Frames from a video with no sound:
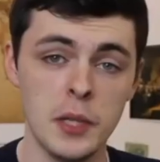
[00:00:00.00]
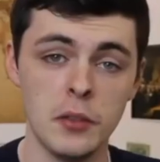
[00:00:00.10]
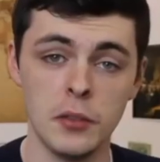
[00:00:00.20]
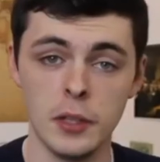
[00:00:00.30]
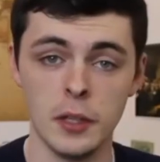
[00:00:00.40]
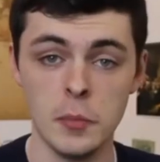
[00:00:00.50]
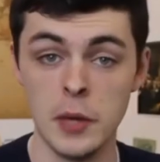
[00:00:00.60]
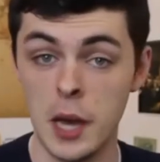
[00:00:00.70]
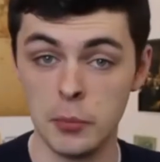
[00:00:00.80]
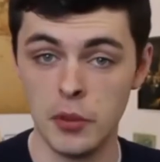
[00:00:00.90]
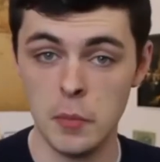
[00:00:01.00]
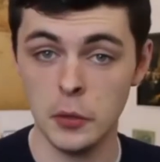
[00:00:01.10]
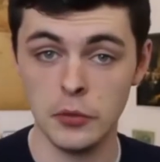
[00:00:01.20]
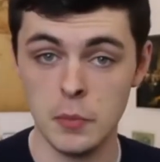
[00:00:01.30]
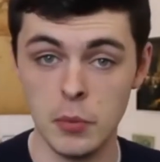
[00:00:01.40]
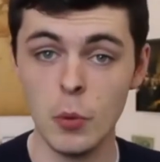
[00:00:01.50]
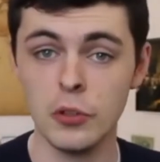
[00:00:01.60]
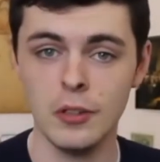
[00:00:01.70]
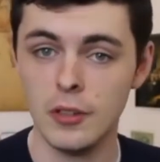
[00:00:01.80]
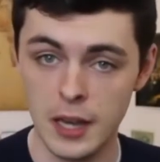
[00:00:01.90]
of Peter Singer, perhaps the most
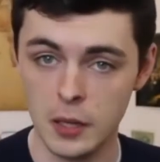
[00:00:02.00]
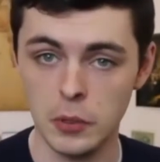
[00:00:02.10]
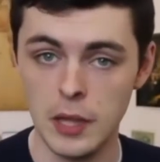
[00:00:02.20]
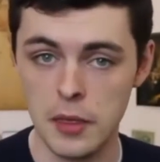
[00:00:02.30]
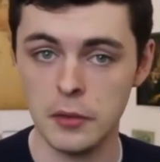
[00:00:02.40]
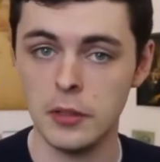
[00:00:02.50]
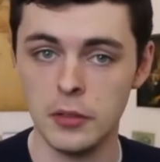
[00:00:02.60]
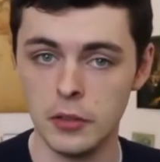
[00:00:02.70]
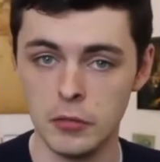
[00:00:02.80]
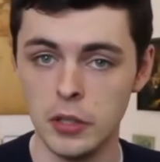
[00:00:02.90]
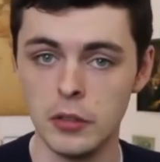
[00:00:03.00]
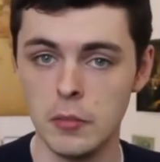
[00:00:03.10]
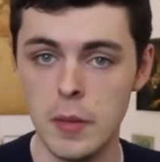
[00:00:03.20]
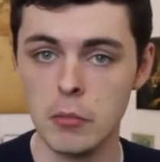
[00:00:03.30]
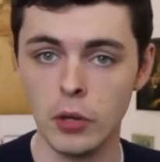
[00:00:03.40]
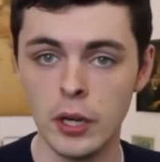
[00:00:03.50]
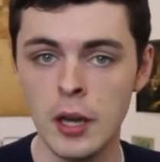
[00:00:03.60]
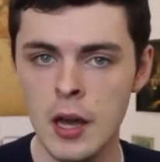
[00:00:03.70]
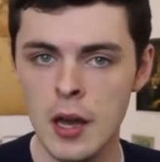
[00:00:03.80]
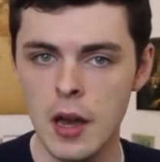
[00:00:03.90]
important animal ethicist of recent memory,
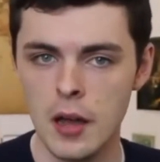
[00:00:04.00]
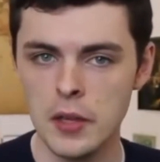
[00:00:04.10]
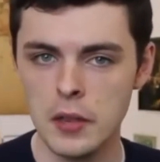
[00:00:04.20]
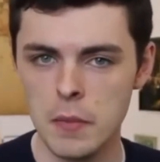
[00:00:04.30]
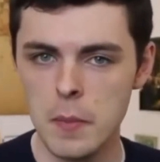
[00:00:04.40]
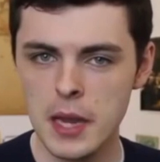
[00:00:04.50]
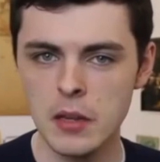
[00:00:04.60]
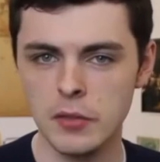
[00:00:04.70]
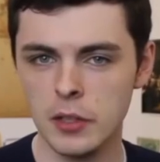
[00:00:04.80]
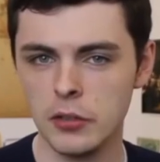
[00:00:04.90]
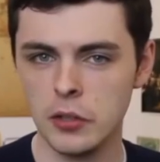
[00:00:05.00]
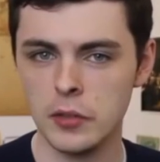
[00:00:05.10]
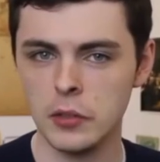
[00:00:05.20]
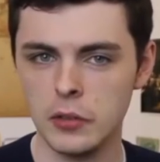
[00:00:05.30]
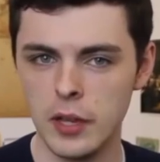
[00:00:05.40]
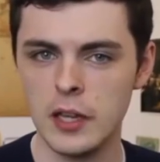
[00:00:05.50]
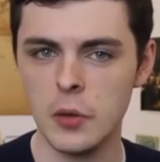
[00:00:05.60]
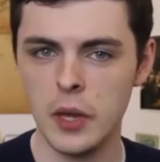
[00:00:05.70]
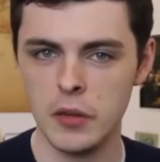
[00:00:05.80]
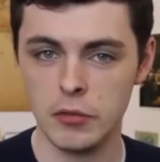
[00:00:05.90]
I think the main philosophical
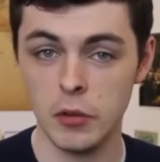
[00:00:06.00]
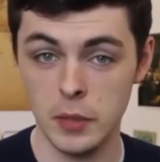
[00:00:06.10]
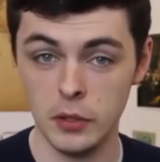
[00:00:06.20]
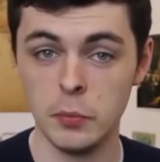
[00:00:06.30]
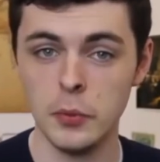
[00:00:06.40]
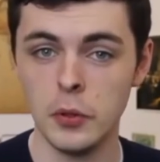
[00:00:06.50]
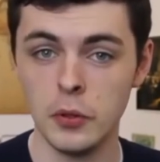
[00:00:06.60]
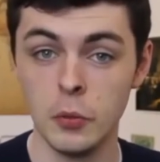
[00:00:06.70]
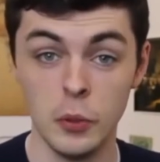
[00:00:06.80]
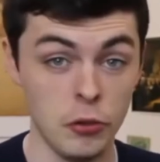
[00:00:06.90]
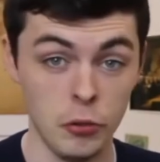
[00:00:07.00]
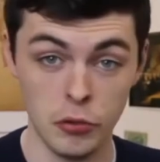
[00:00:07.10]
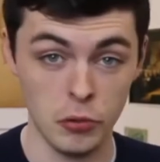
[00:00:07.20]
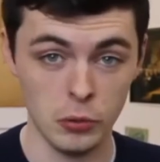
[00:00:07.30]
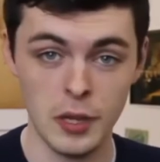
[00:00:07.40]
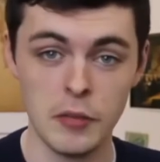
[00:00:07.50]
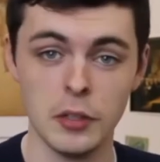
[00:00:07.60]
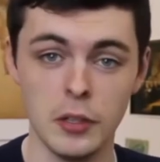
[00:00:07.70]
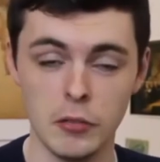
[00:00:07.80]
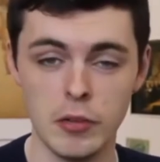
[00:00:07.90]
takeaway from his book, which you should all
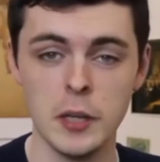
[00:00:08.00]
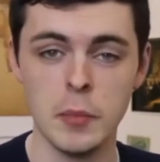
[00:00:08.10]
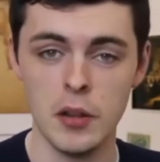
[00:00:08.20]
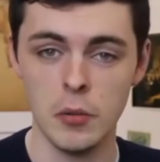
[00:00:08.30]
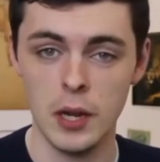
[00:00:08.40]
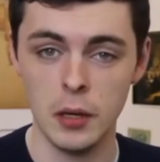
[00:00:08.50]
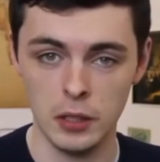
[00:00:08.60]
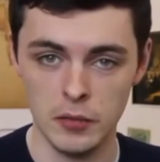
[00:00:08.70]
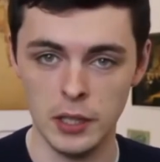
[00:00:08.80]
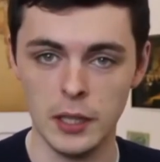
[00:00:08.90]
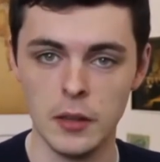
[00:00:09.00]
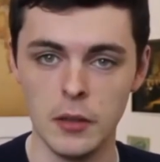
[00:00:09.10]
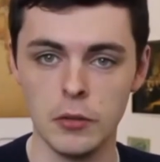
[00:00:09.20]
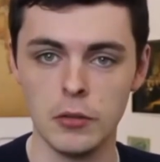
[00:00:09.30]
definitely read, by the way, I'll leave a link in the